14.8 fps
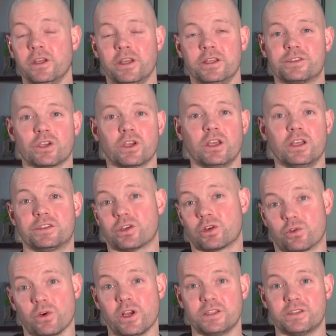It's a
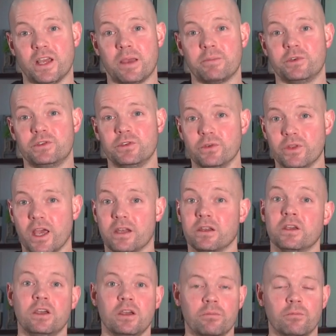great time to do that
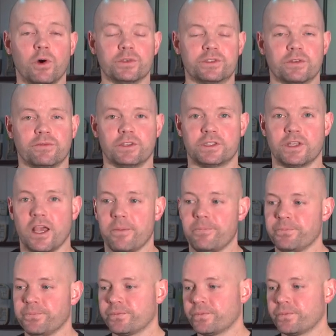most of the time.